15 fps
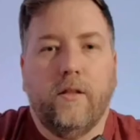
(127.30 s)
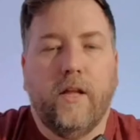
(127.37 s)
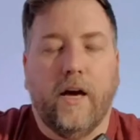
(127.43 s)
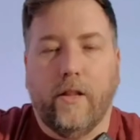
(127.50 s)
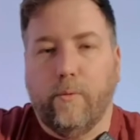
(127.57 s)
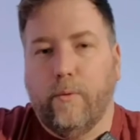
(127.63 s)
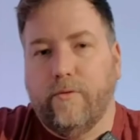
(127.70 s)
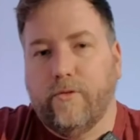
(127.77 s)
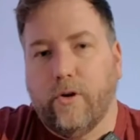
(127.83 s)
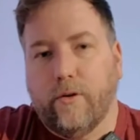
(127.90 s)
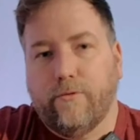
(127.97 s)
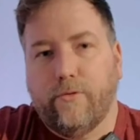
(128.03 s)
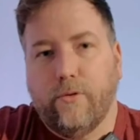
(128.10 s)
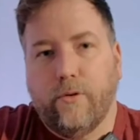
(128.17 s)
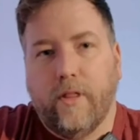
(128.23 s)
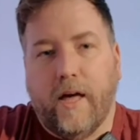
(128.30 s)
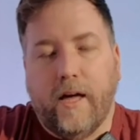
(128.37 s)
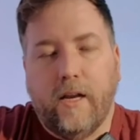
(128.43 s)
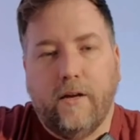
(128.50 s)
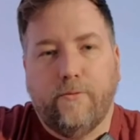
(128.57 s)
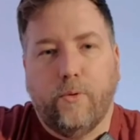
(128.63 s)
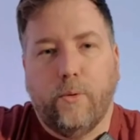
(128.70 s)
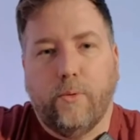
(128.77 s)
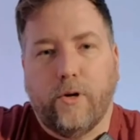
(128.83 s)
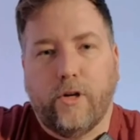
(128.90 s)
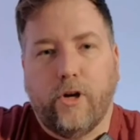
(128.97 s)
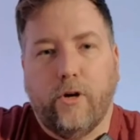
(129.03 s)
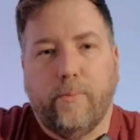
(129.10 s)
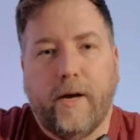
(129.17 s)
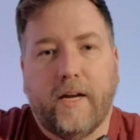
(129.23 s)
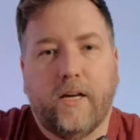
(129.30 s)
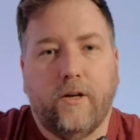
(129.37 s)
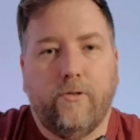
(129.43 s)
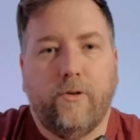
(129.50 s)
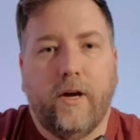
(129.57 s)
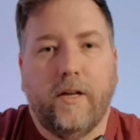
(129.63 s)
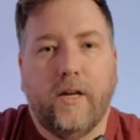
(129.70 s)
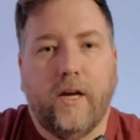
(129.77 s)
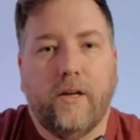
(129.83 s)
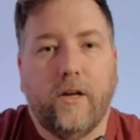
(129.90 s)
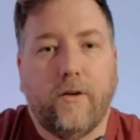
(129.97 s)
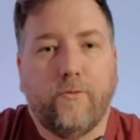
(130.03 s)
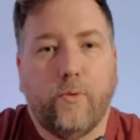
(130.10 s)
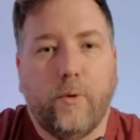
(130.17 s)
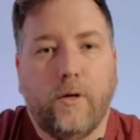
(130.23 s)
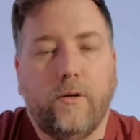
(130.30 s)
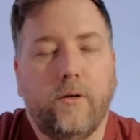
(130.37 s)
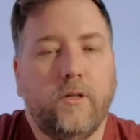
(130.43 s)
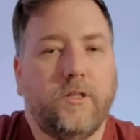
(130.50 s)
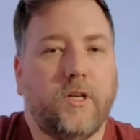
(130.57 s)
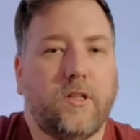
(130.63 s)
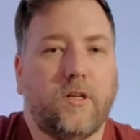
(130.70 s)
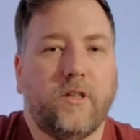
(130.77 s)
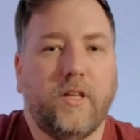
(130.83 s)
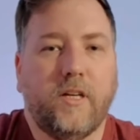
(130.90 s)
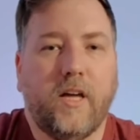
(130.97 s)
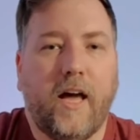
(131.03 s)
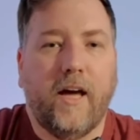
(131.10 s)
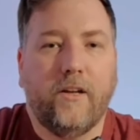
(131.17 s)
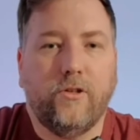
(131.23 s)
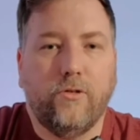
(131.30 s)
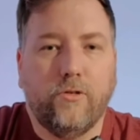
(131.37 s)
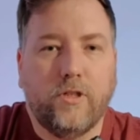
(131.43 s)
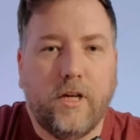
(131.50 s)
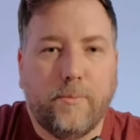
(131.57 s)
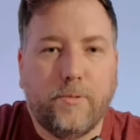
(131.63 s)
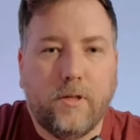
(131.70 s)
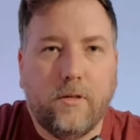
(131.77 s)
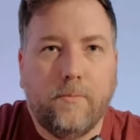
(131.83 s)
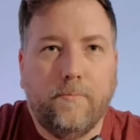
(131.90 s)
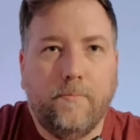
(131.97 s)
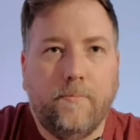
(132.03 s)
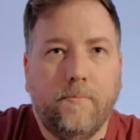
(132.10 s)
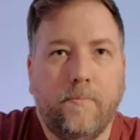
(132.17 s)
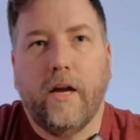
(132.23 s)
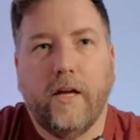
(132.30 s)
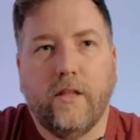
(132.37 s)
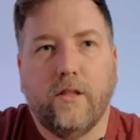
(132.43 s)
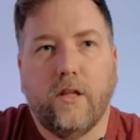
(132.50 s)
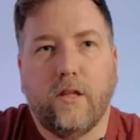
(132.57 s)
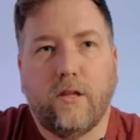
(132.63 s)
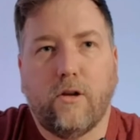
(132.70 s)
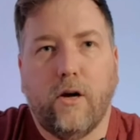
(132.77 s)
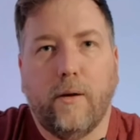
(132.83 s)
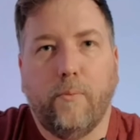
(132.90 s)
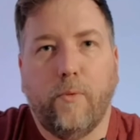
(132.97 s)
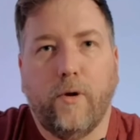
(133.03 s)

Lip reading: Now that we've gone through that, if we want to go back and create another one, just click Add New Chapter. And this time